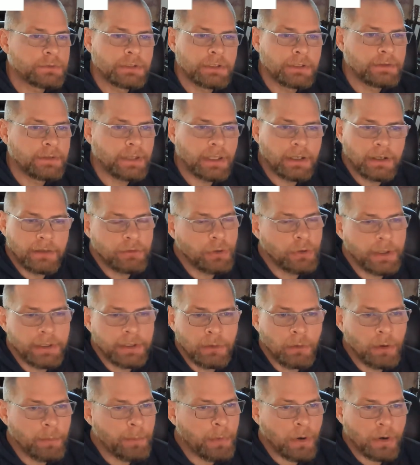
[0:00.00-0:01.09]
it. They'd have no idea
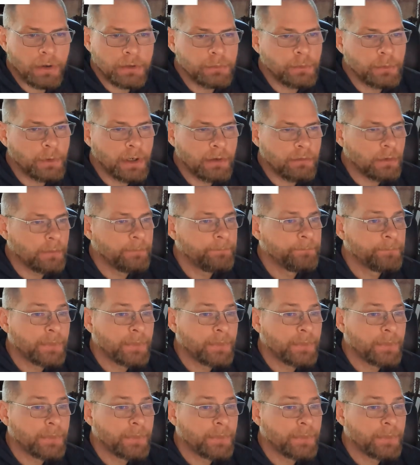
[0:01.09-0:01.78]
what parts, whatever.